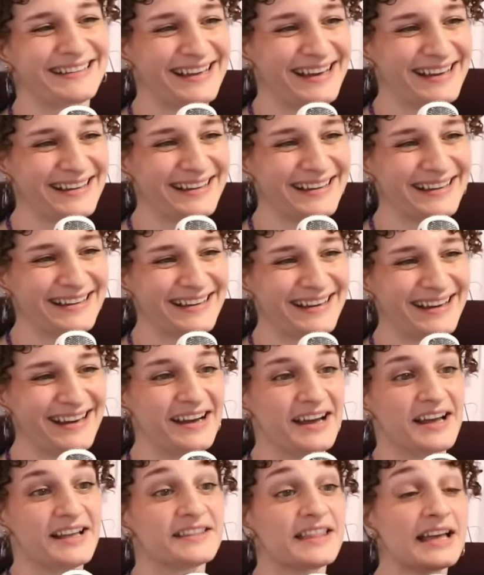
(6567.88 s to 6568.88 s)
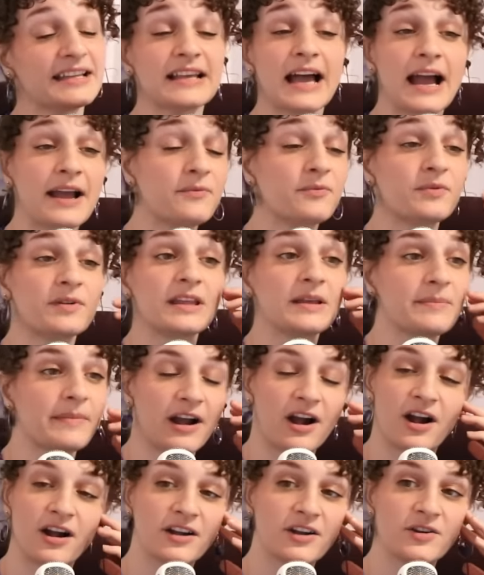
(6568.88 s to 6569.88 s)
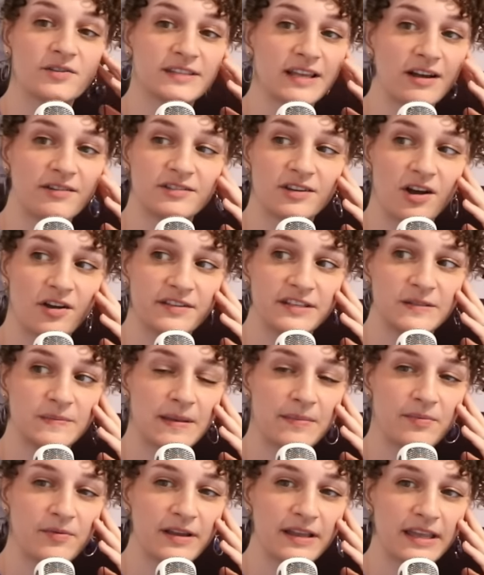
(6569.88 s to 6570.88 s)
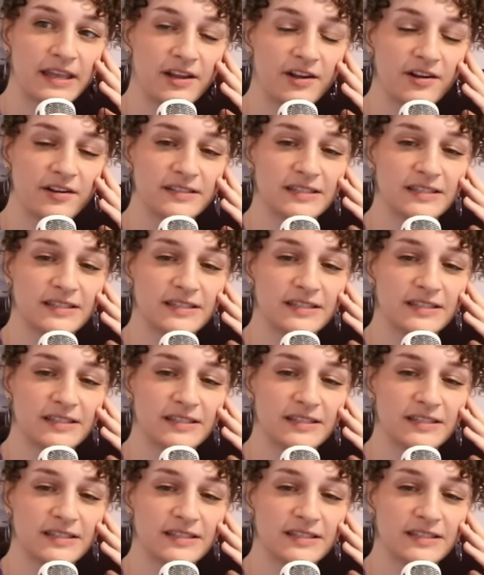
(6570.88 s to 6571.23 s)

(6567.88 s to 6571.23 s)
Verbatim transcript: Yeah, yeah, yeah. That's I really my heart goes out to all these people I hear